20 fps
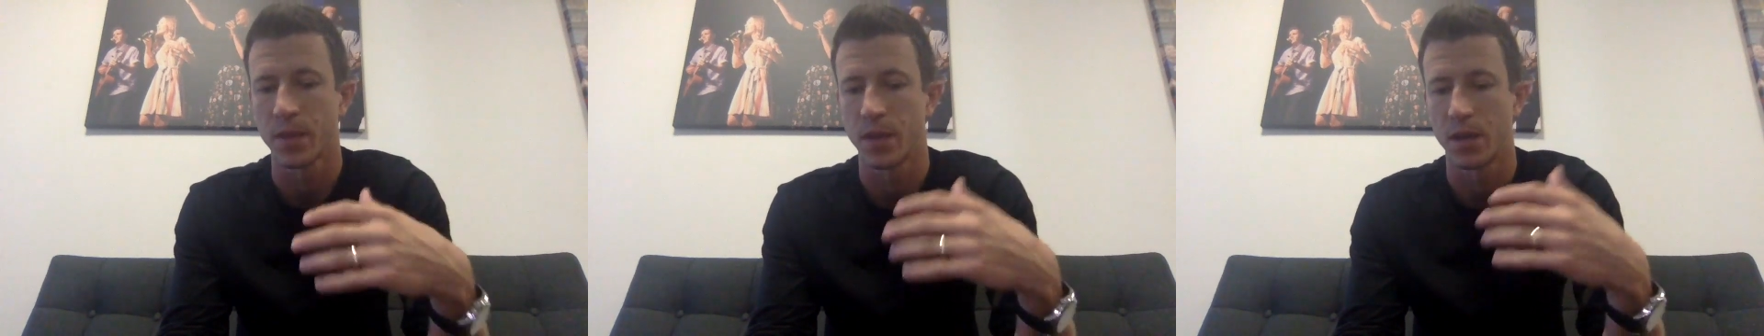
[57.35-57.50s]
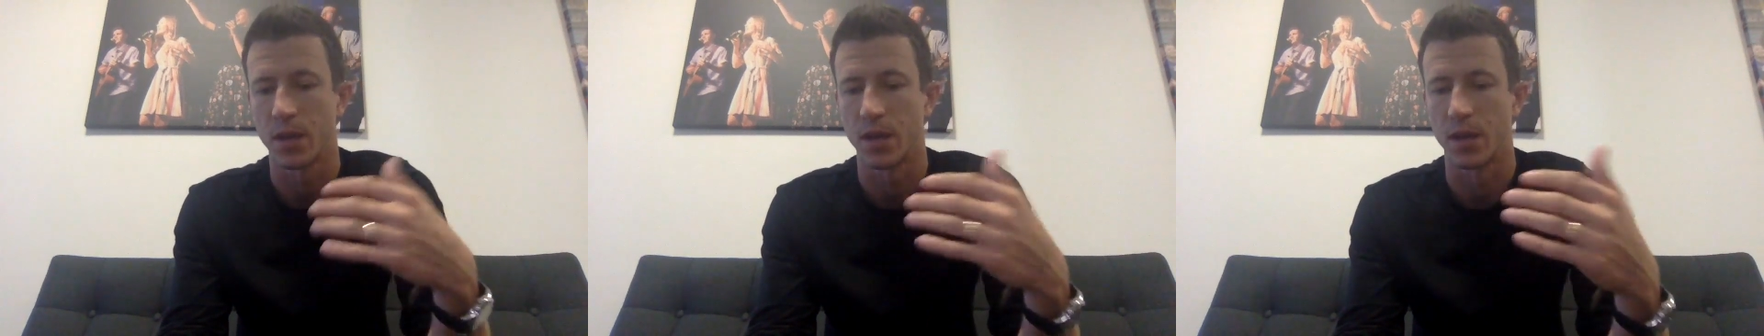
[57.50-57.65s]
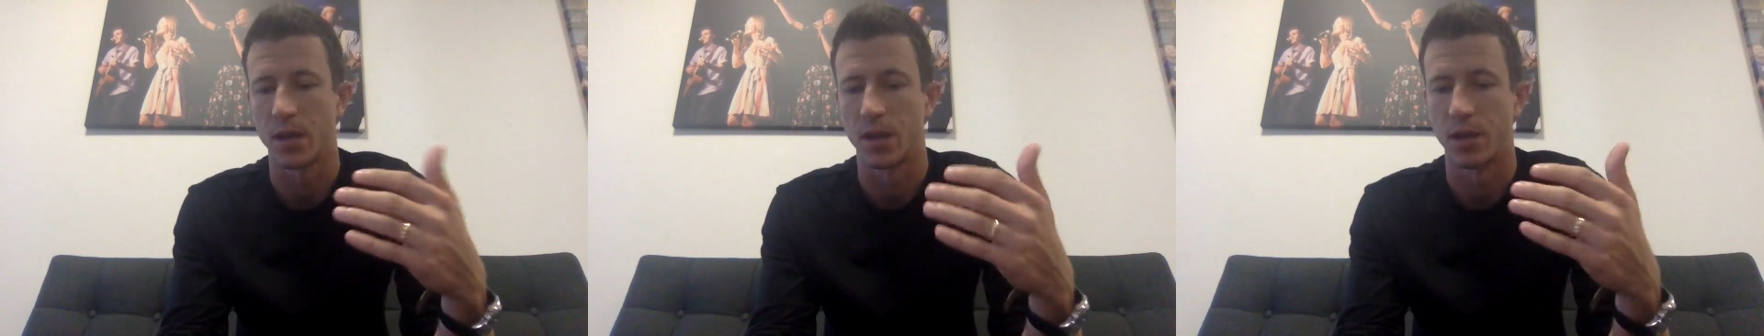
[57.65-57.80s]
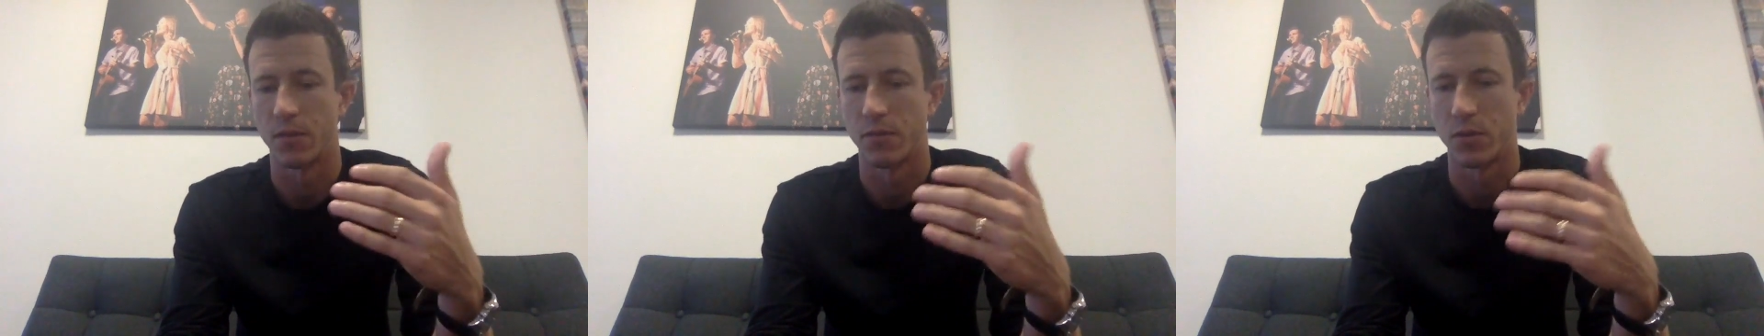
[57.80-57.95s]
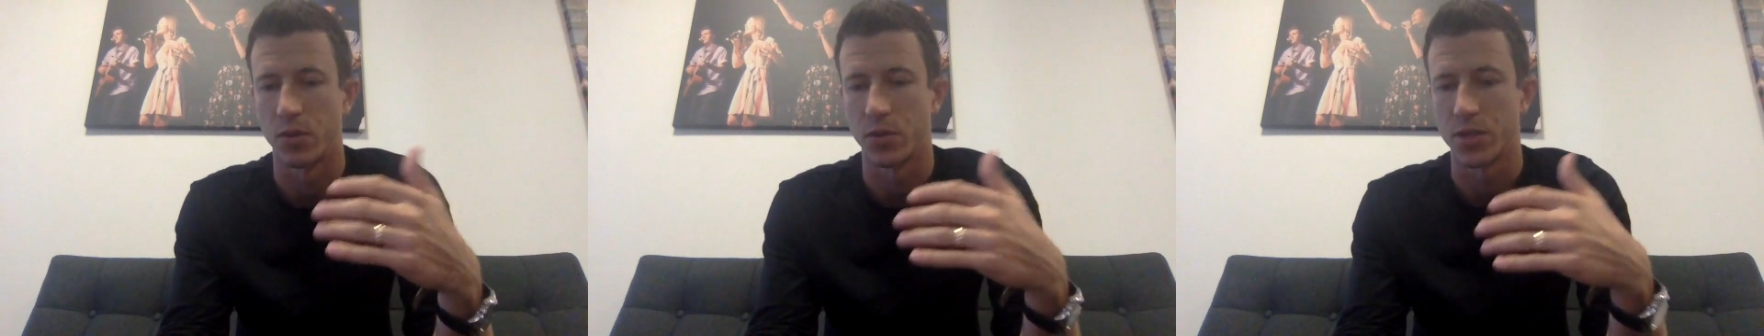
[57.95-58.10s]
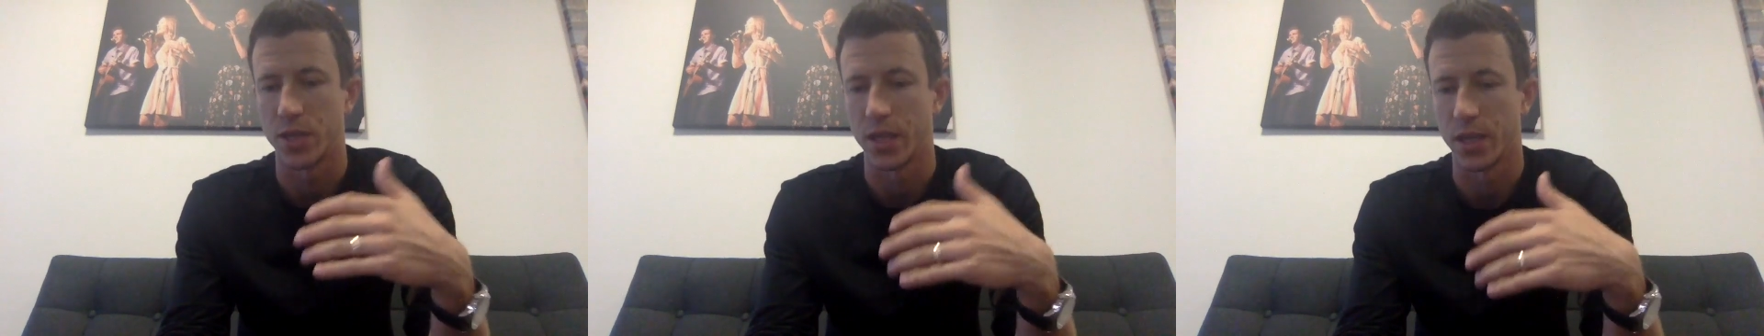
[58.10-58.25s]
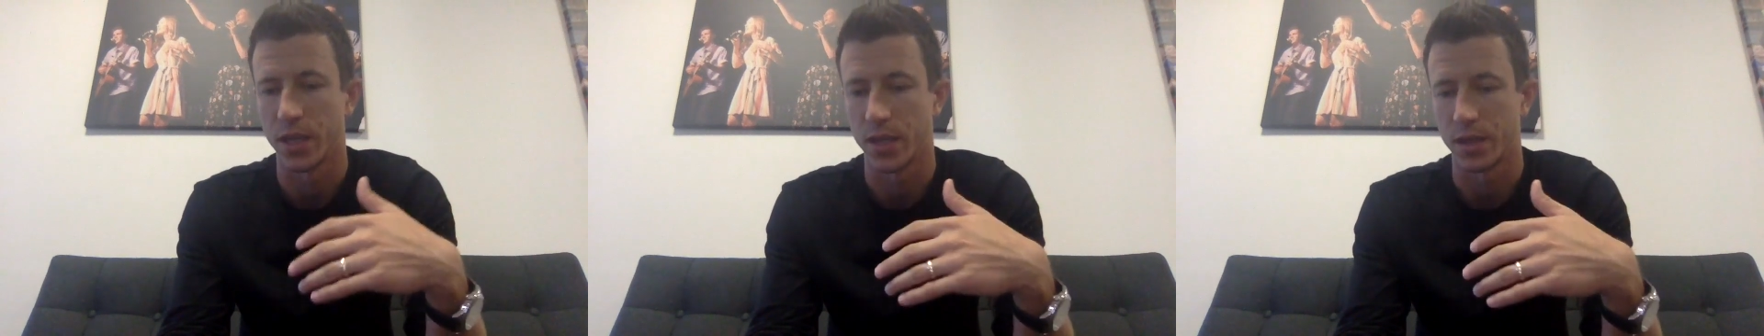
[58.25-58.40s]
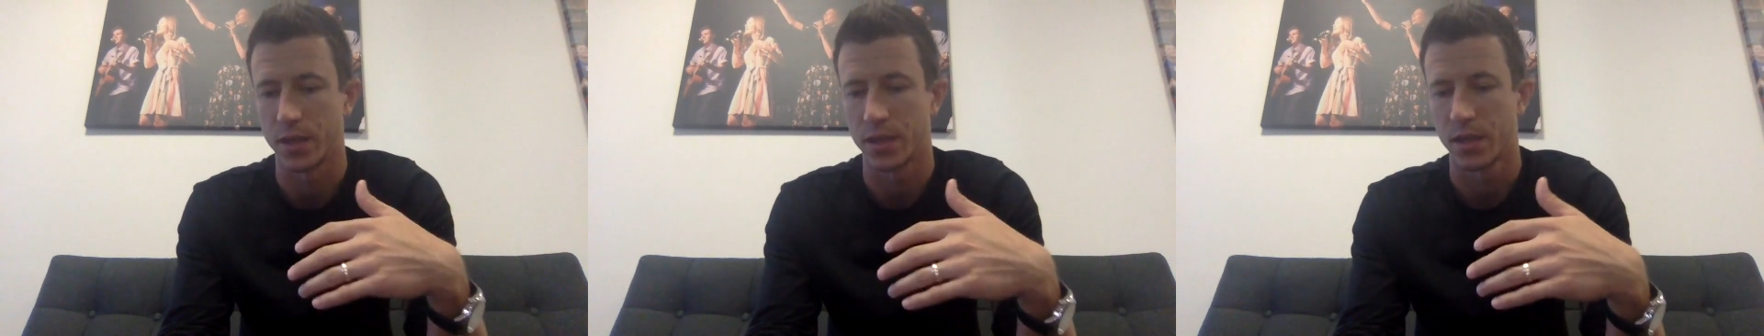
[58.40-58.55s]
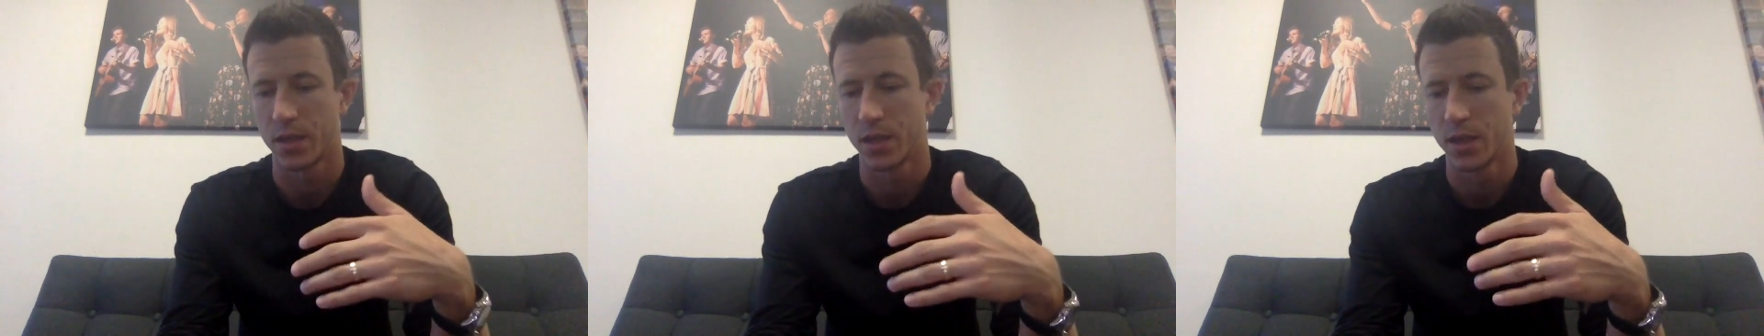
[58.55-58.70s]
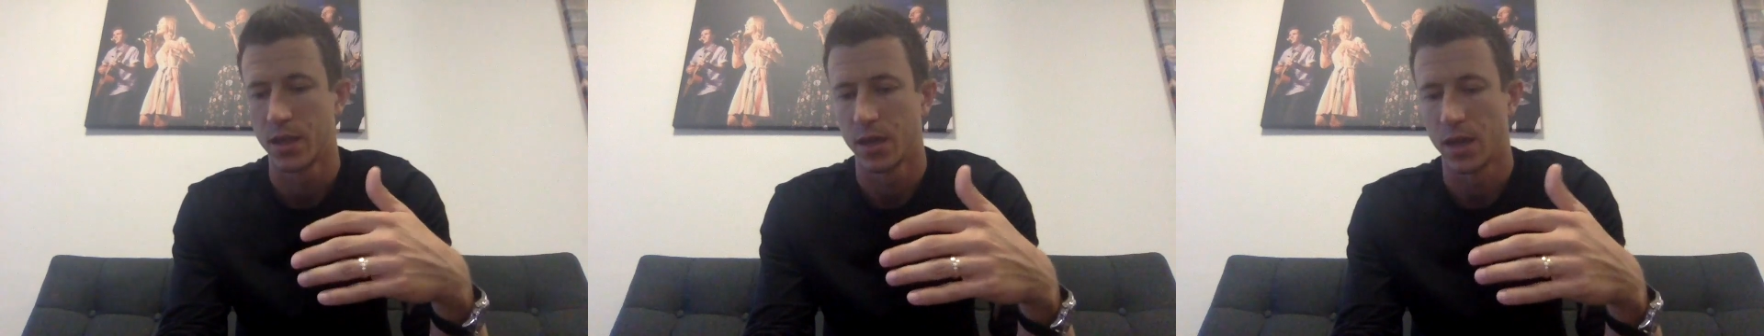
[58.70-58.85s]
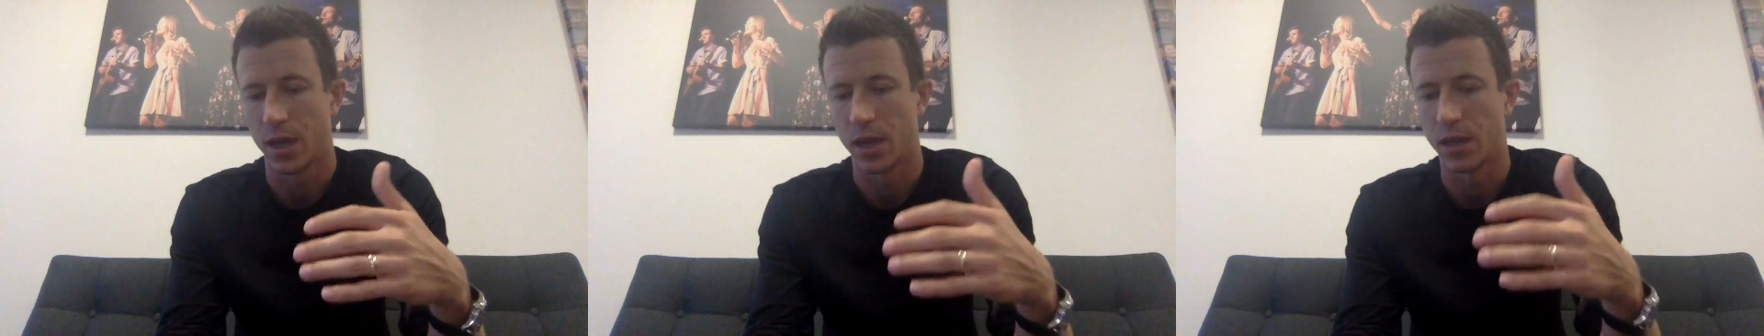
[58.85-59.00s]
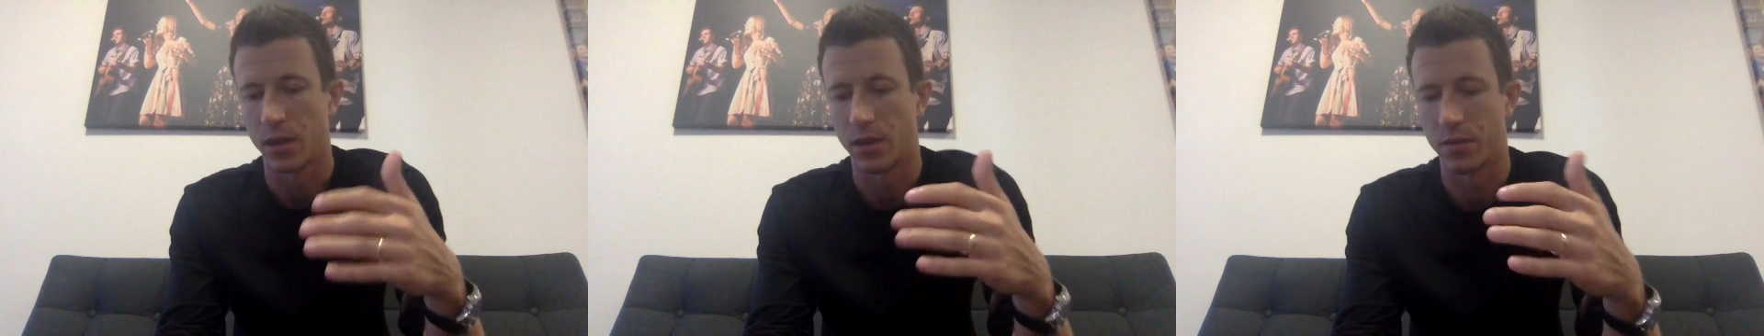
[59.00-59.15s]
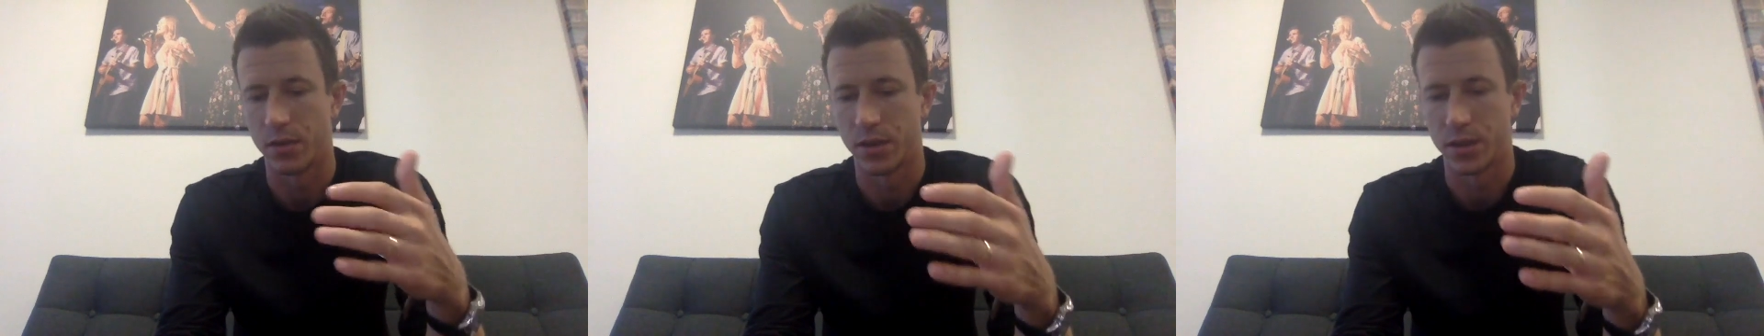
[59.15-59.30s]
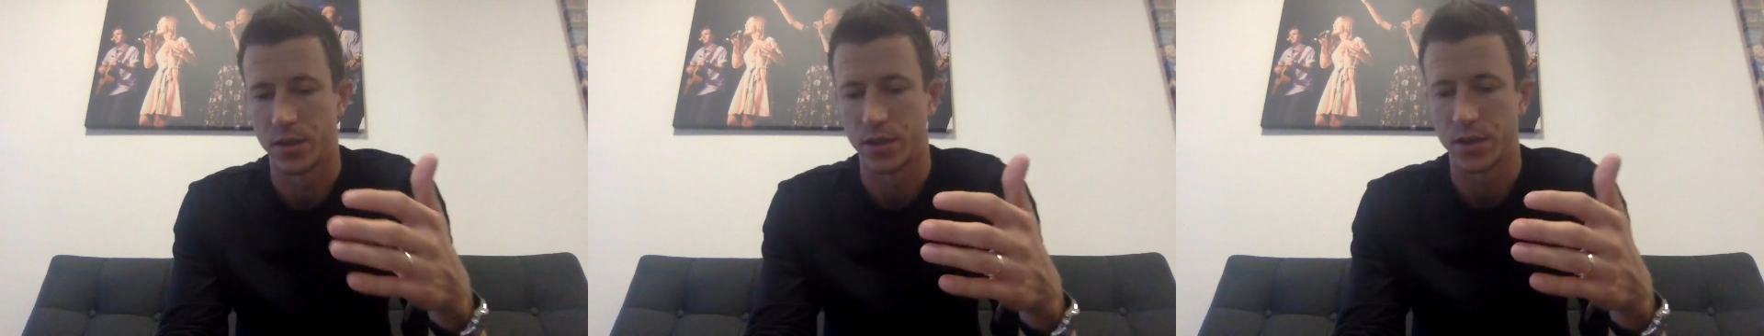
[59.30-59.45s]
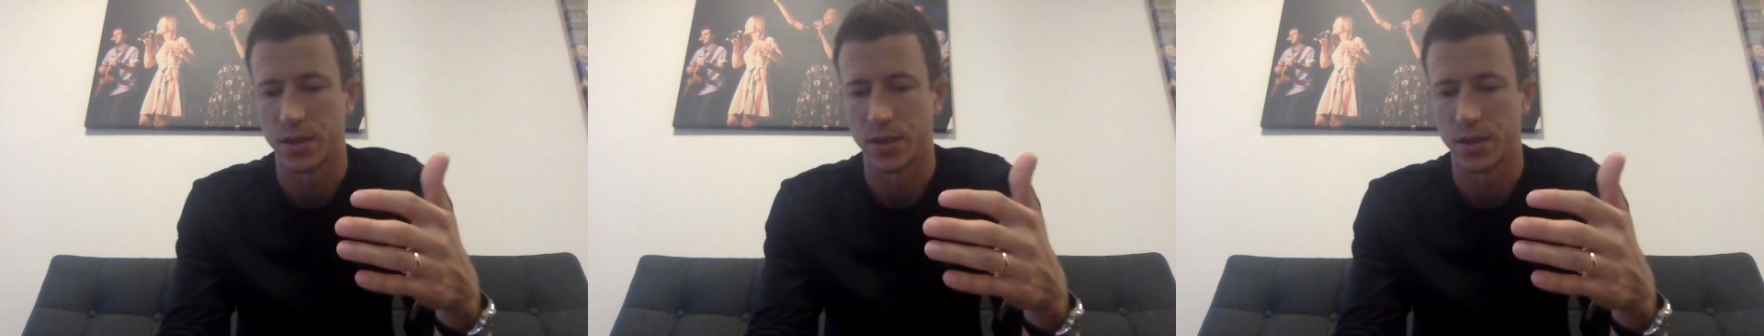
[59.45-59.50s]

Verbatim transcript: and in verse 8 I love this.